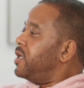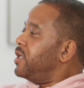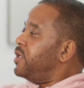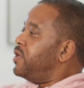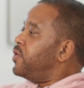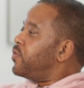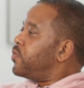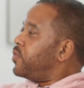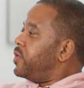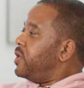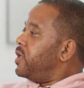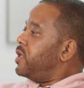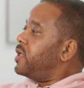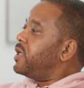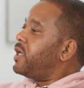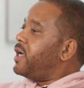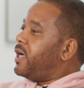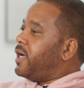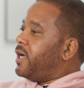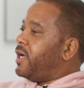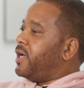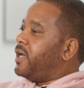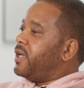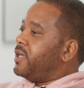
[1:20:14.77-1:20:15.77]
you
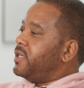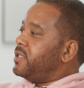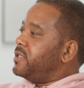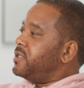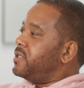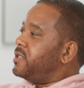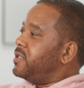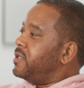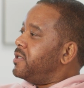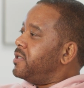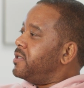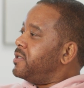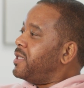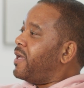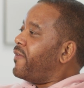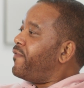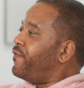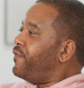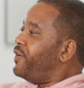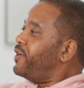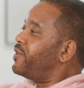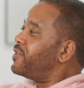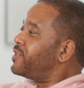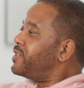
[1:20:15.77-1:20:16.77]
realize that
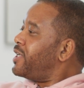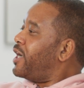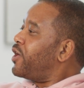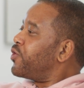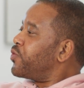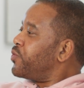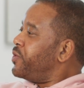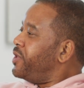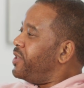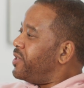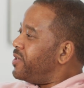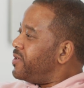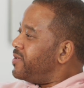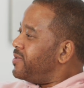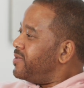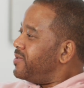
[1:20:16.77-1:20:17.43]
fear is not real.